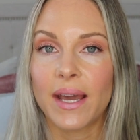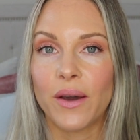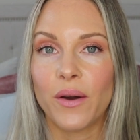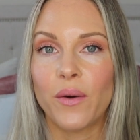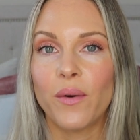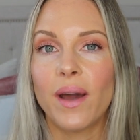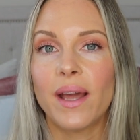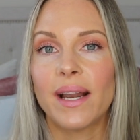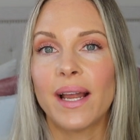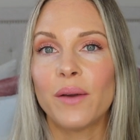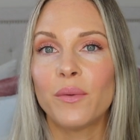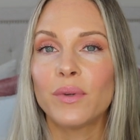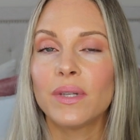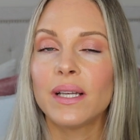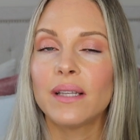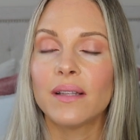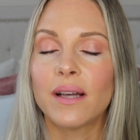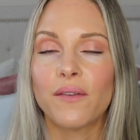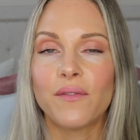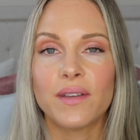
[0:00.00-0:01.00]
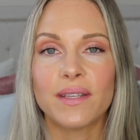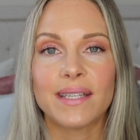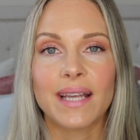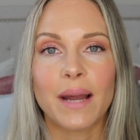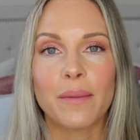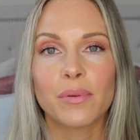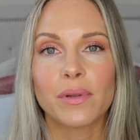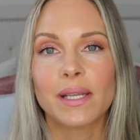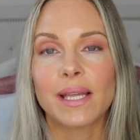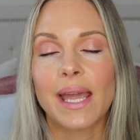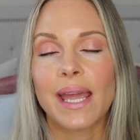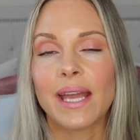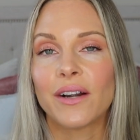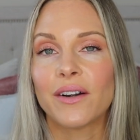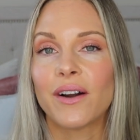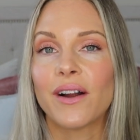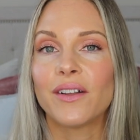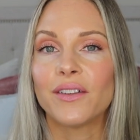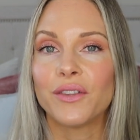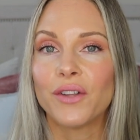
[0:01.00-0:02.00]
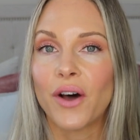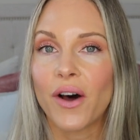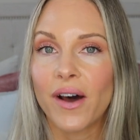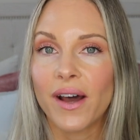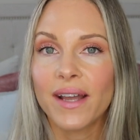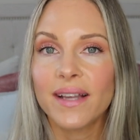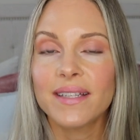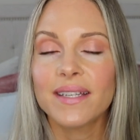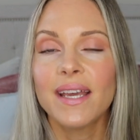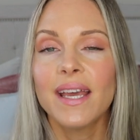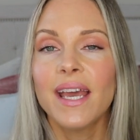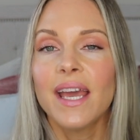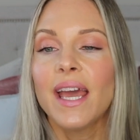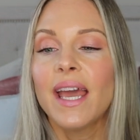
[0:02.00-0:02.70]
out, and I really love this applicator a lot.